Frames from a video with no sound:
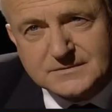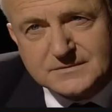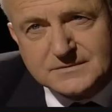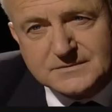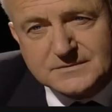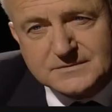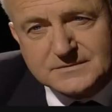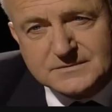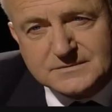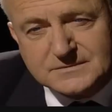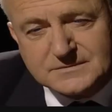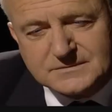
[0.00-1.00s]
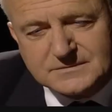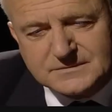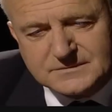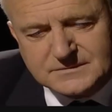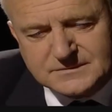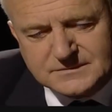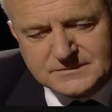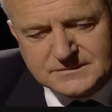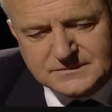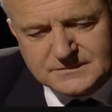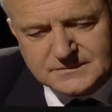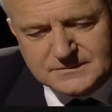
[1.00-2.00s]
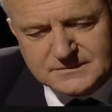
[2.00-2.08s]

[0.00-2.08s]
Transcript: Nothing is said.